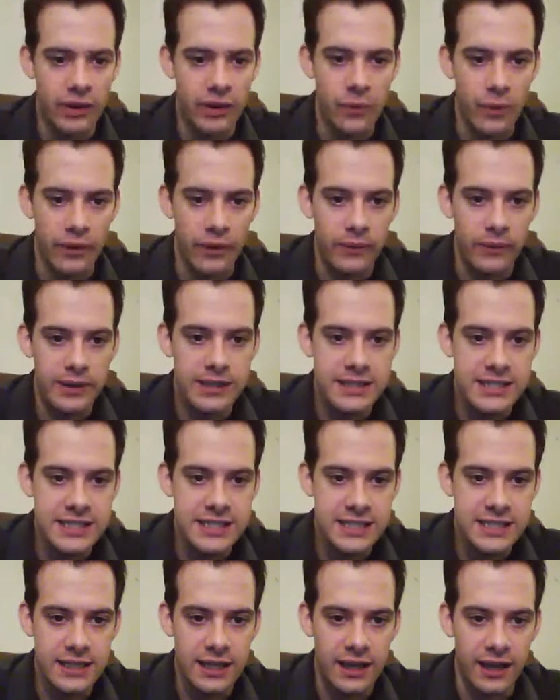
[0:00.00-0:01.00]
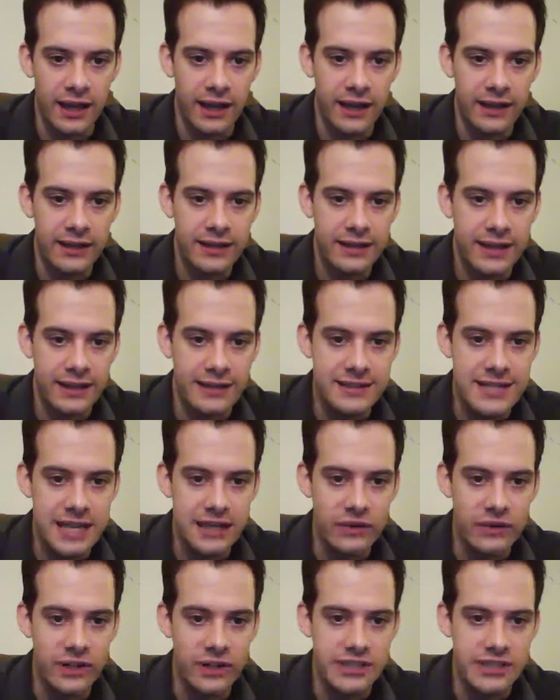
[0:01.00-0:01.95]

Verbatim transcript: You want to uh, continue to